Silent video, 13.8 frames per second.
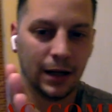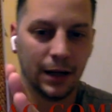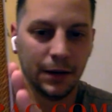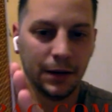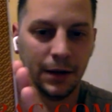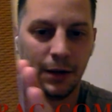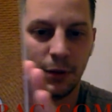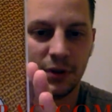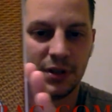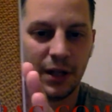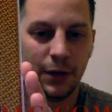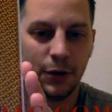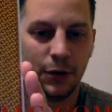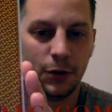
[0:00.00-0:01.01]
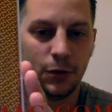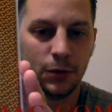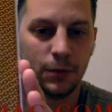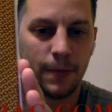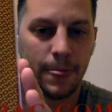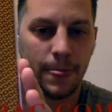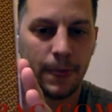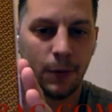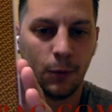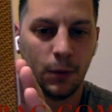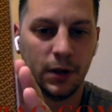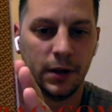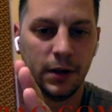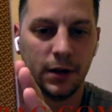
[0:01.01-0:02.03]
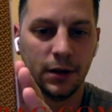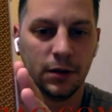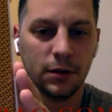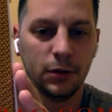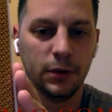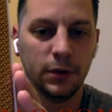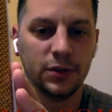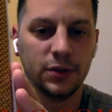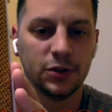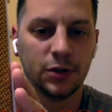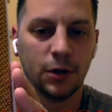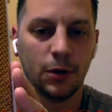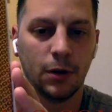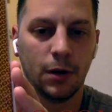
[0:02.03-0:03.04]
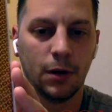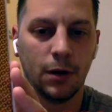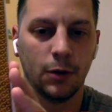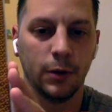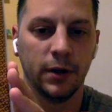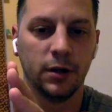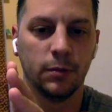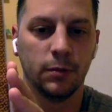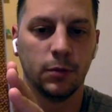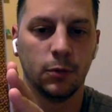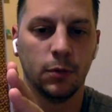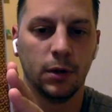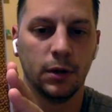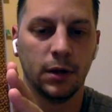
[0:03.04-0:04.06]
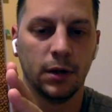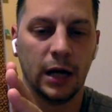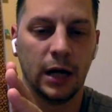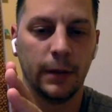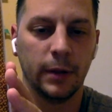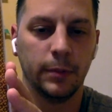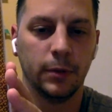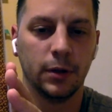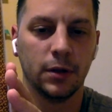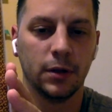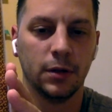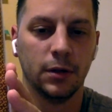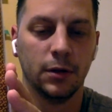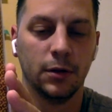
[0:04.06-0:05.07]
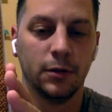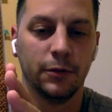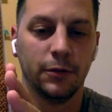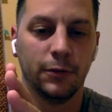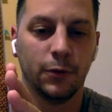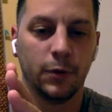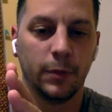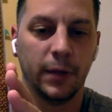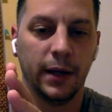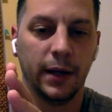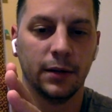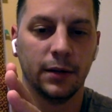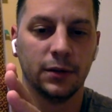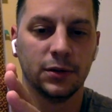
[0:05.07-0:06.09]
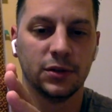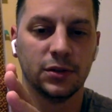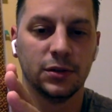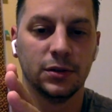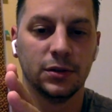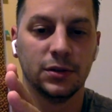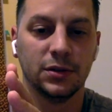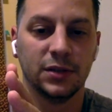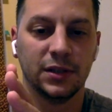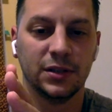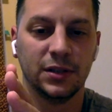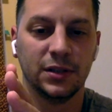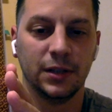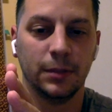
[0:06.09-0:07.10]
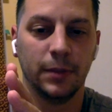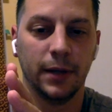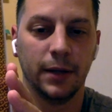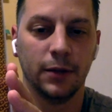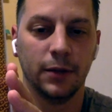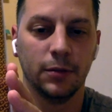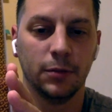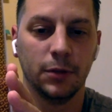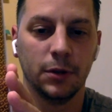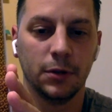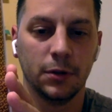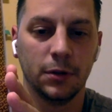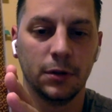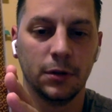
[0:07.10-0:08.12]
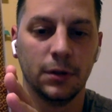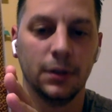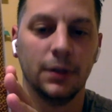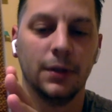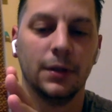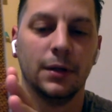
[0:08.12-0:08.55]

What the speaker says: on there would tell you what it included. So Hardware number one, the comic book, 4 panels, 16 panel mural.